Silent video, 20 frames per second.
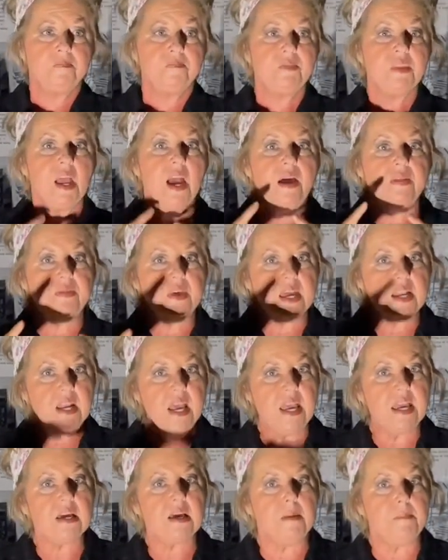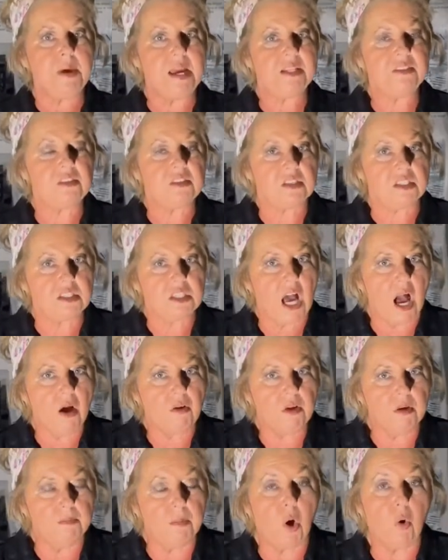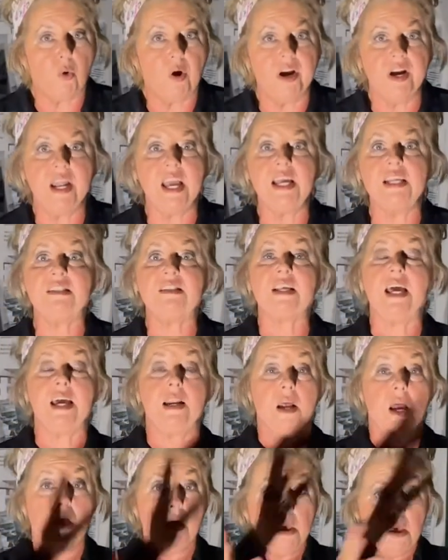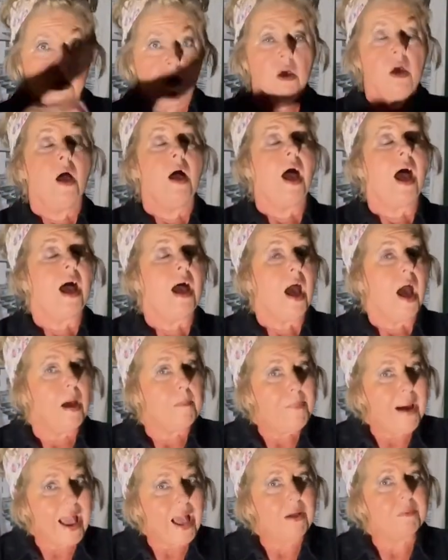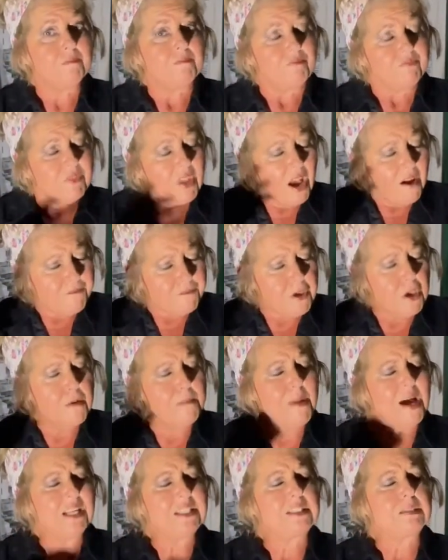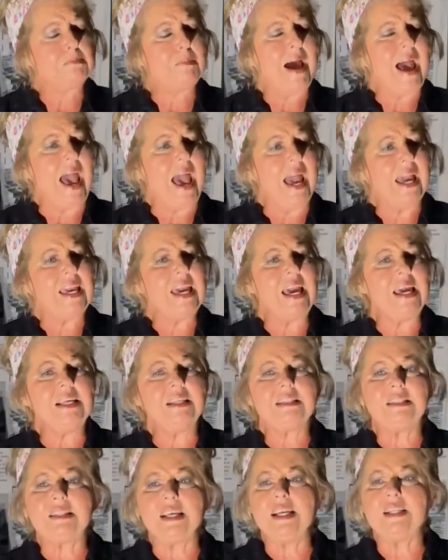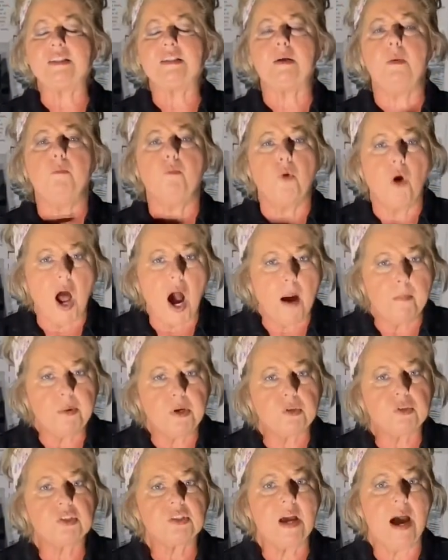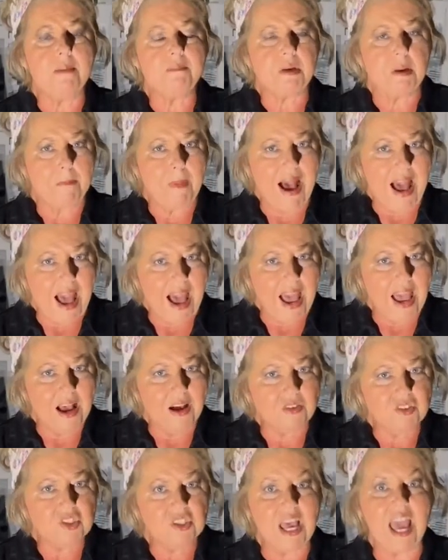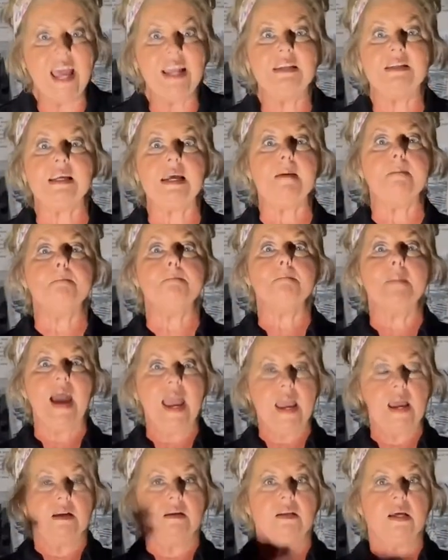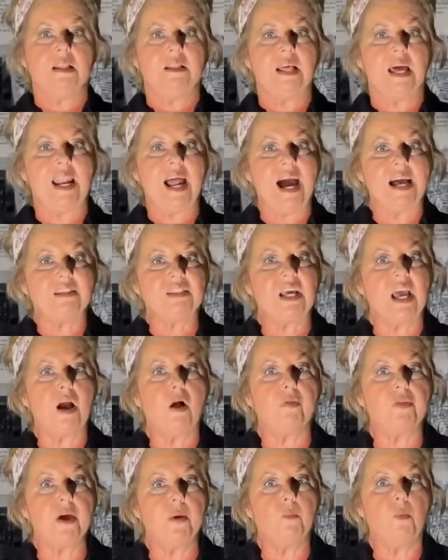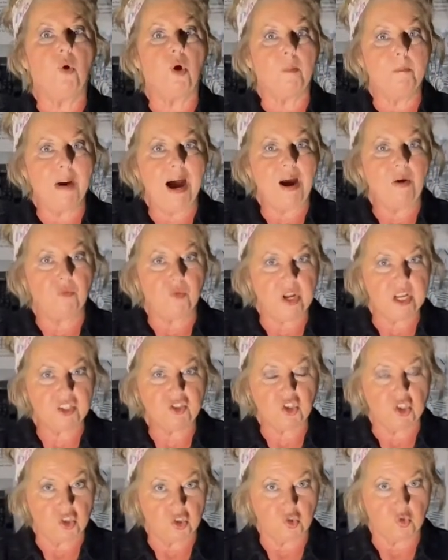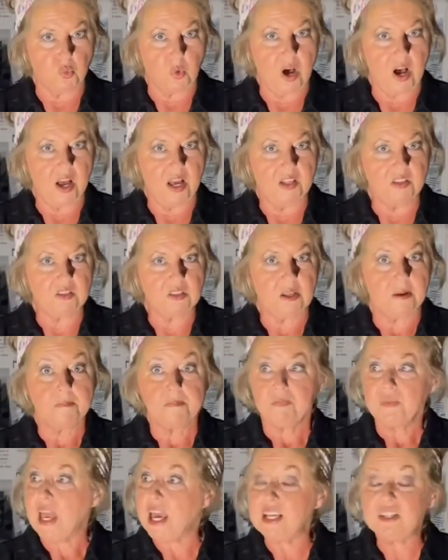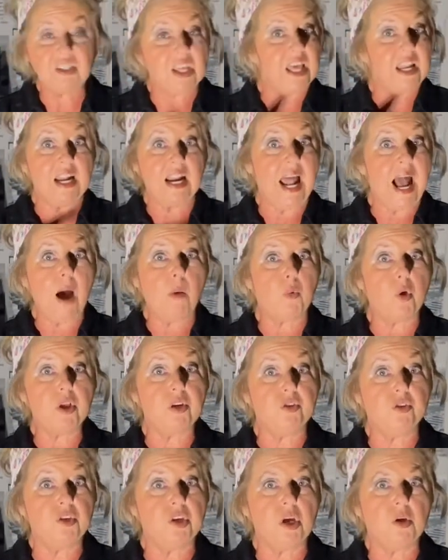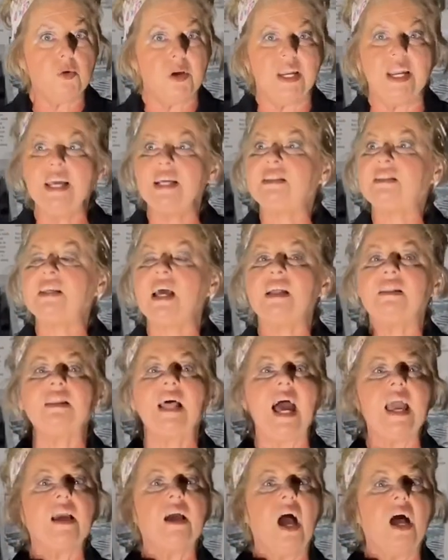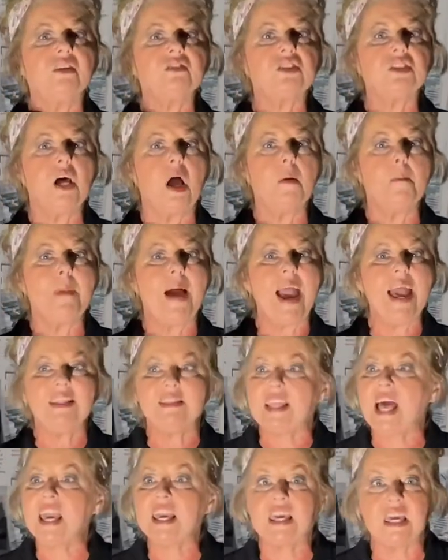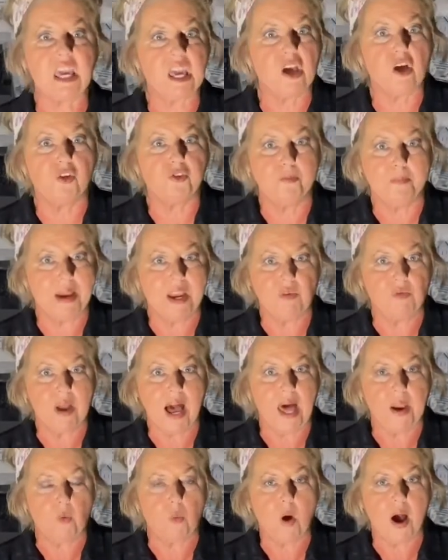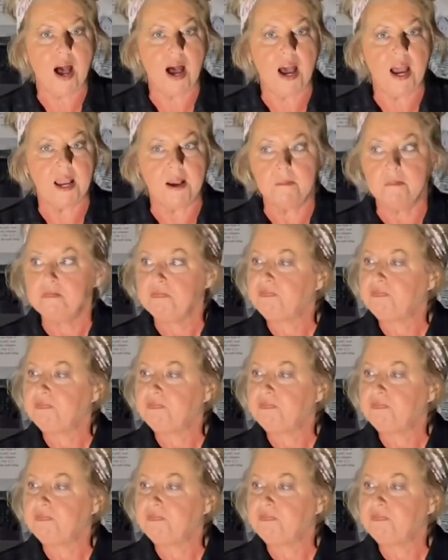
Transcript: And then he commenced to talking more, and he said, about a few months back, he said some robbers come to my house and demanded that I tell them where my riches was. He said, and I wouldn't do it. He said, they got so mad, they killed me right away.